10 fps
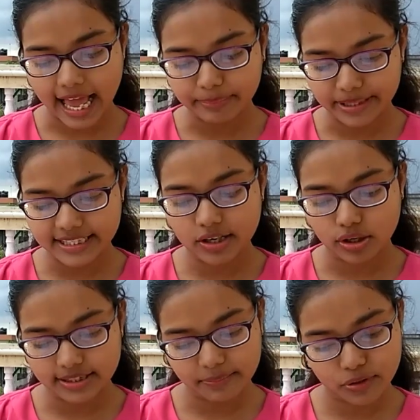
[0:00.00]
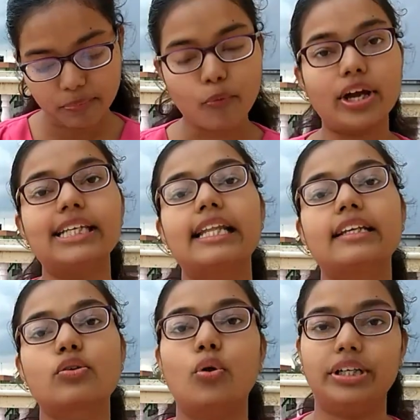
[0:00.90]
and basic concepts of point and
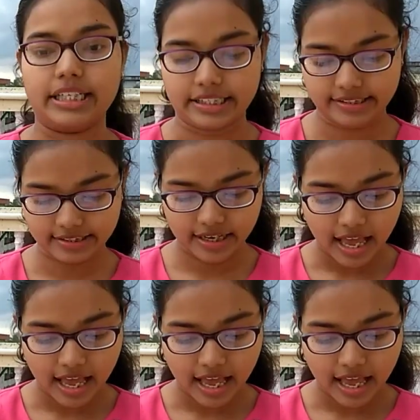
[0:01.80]
their coordinates.